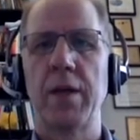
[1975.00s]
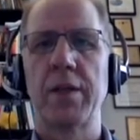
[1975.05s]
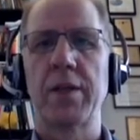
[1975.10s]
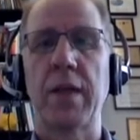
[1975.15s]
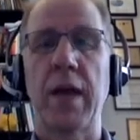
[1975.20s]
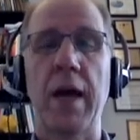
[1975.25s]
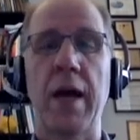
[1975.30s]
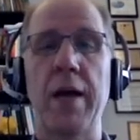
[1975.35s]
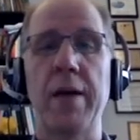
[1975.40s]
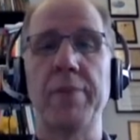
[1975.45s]

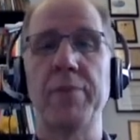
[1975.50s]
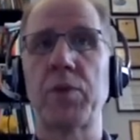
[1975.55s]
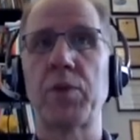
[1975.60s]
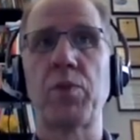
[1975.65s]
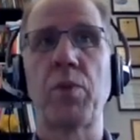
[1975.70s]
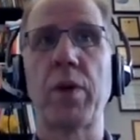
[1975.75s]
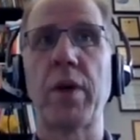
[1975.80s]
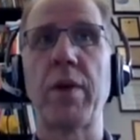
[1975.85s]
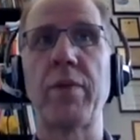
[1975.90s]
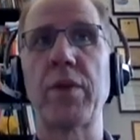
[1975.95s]

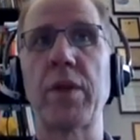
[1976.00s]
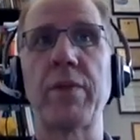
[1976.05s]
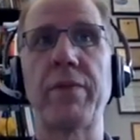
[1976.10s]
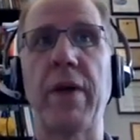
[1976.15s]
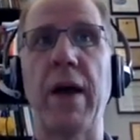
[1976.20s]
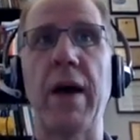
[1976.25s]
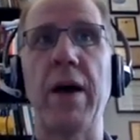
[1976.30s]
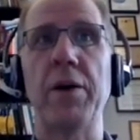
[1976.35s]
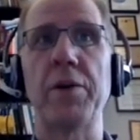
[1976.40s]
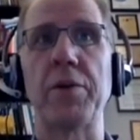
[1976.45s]
times whatever the
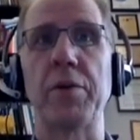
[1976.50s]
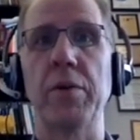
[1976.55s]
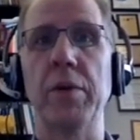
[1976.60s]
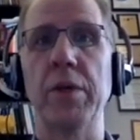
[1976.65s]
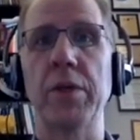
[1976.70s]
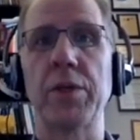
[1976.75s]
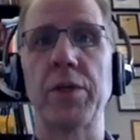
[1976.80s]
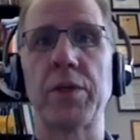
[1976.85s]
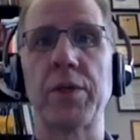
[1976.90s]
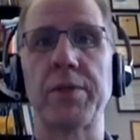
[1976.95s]

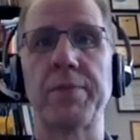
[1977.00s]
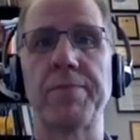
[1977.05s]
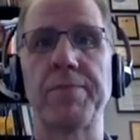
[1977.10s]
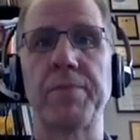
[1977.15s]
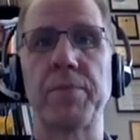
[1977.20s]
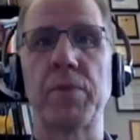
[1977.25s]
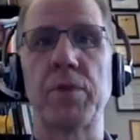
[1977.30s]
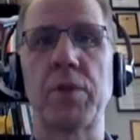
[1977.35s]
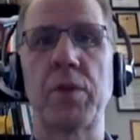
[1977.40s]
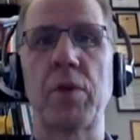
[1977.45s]
value is.
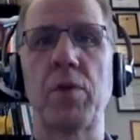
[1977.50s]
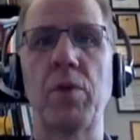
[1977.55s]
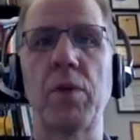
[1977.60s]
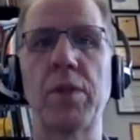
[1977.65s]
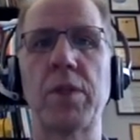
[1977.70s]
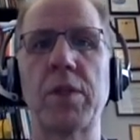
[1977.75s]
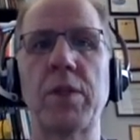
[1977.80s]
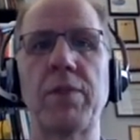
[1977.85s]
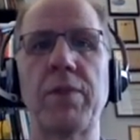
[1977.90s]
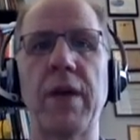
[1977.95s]
So
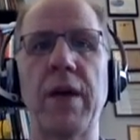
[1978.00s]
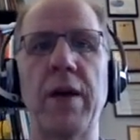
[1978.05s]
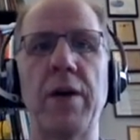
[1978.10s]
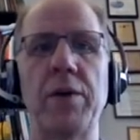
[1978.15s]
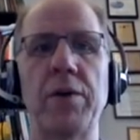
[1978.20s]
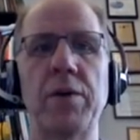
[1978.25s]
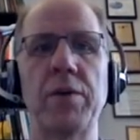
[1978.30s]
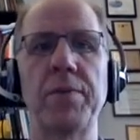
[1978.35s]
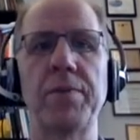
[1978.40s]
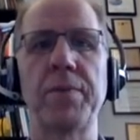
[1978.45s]
what's the
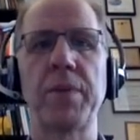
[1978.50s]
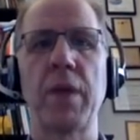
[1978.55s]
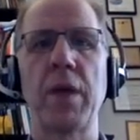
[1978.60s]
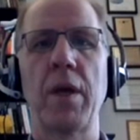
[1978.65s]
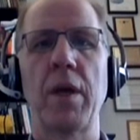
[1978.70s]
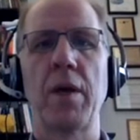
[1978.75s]
value?